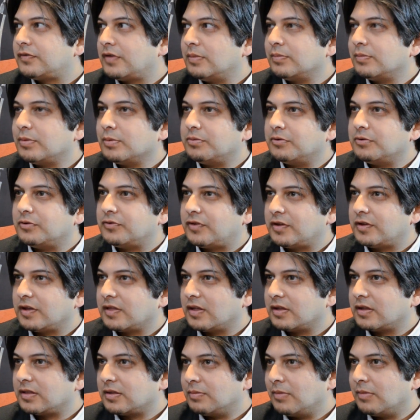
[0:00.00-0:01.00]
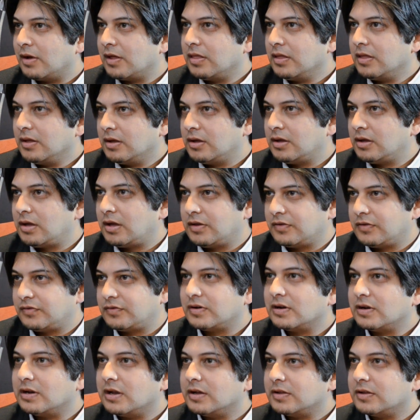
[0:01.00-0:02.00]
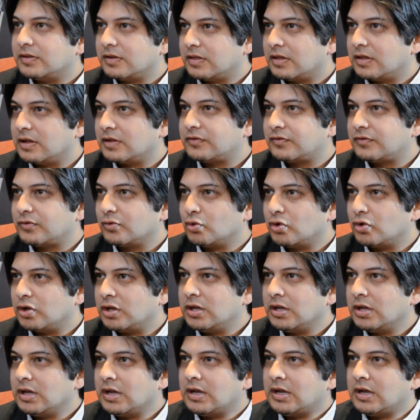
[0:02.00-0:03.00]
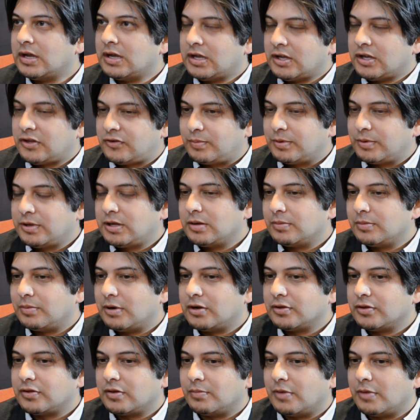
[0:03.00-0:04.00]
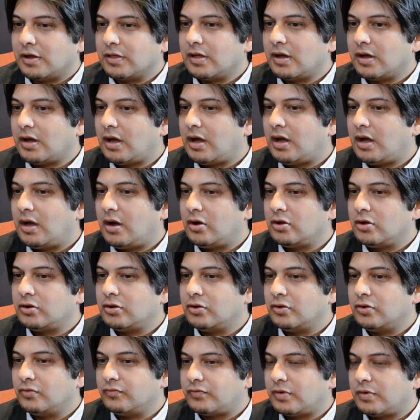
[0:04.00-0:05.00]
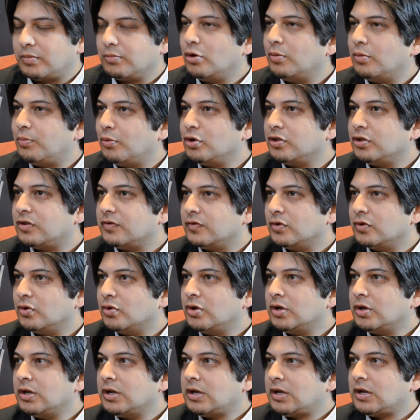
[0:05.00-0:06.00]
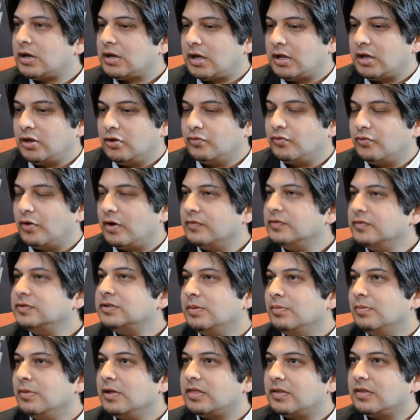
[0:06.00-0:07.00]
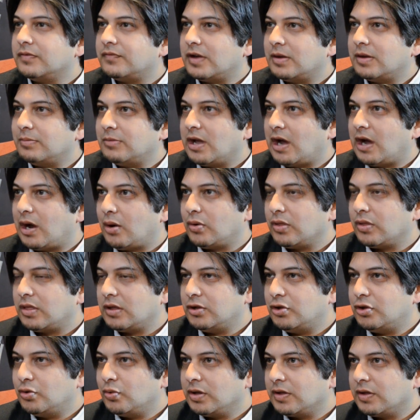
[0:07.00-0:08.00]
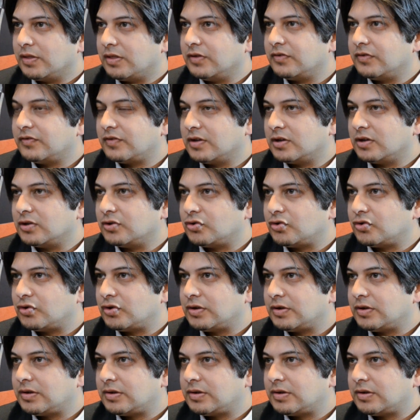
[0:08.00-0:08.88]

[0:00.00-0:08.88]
some people saying that the mother has related that story. Speaking about the mother, from your point of view, and you've obviously met the family, how are they doing at this stage?